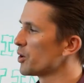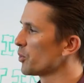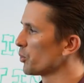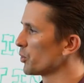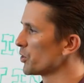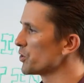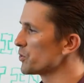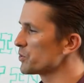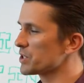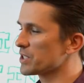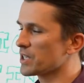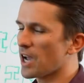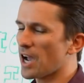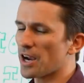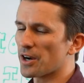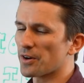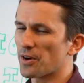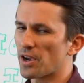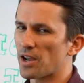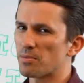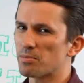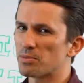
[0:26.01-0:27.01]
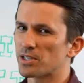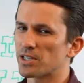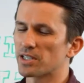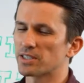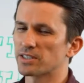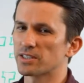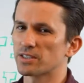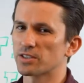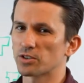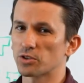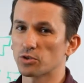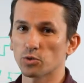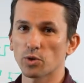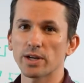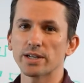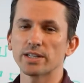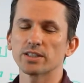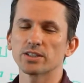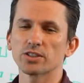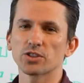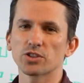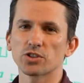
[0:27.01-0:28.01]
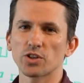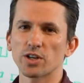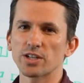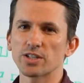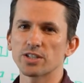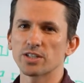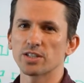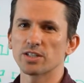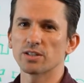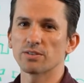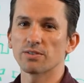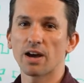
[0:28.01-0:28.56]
We're using higher ed because it's a great illustration